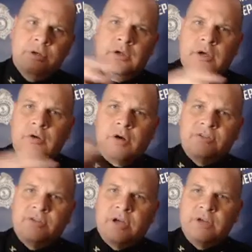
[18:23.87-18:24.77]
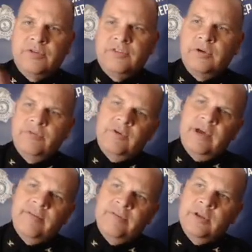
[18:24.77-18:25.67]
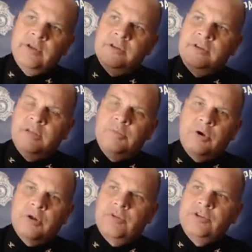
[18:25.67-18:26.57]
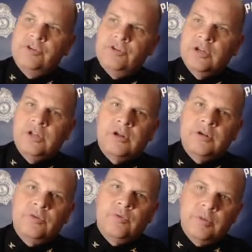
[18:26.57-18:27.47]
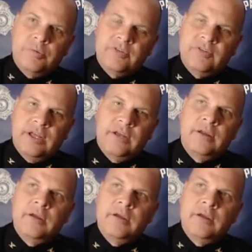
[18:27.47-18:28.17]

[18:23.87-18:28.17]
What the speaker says: across the country. So if you have 10 burglaries, you should clear 20%.